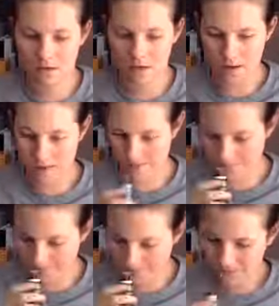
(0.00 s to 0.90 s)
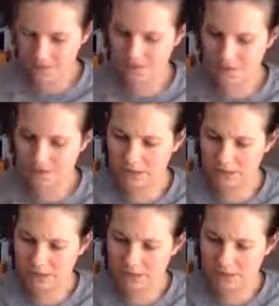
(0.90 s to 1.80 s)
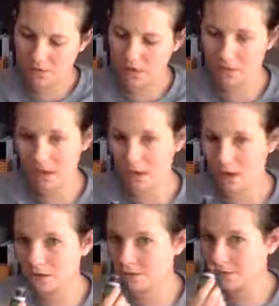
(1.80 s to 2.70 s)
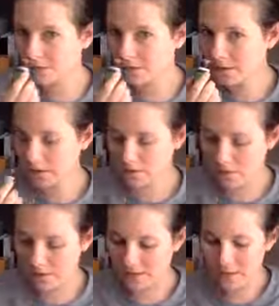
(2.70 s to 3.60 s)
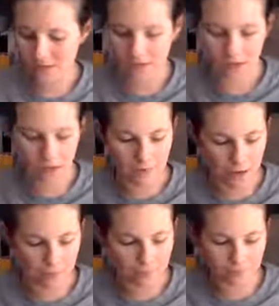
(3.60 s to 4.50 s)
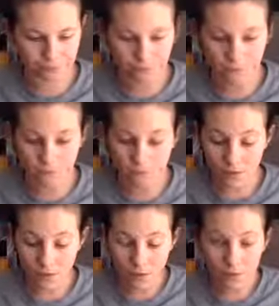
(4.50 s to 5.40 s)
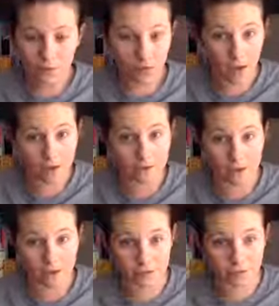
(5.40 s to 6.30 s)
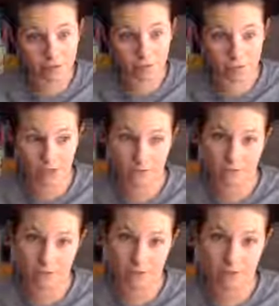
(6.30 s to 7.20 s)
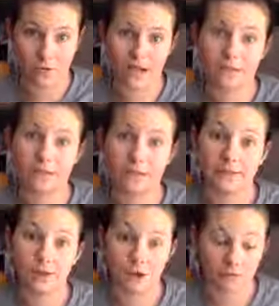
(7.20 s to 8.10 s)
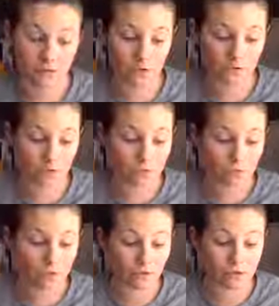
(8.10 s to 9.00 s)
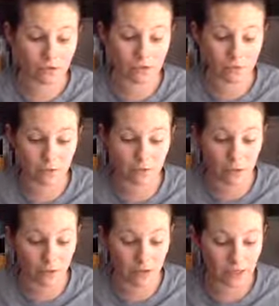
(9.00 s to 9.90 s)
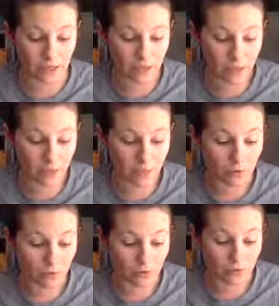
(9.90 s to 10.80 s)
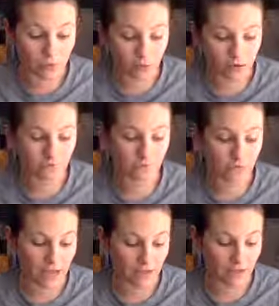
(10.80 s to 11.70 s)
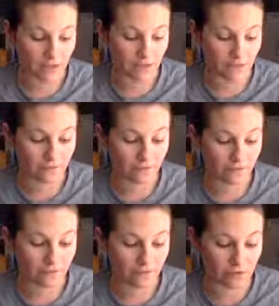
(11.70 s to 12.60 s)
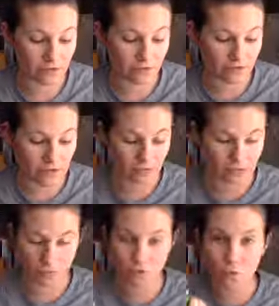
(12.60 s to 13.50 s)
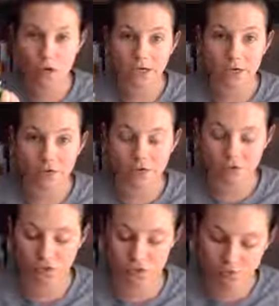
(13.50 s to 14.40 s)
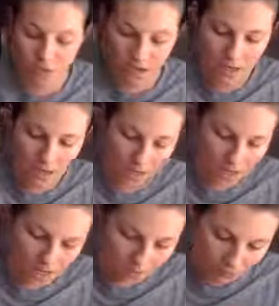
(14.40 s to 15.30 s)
It's very liquidy. Oh my gosh, in the way that it's going to come out. The other thing is you just want to be careful that you don't accidentally knock this over, because you see that we've already put 34 drops of lavender in it and 25 drops of Valor, so 20 drops of Stress Away. And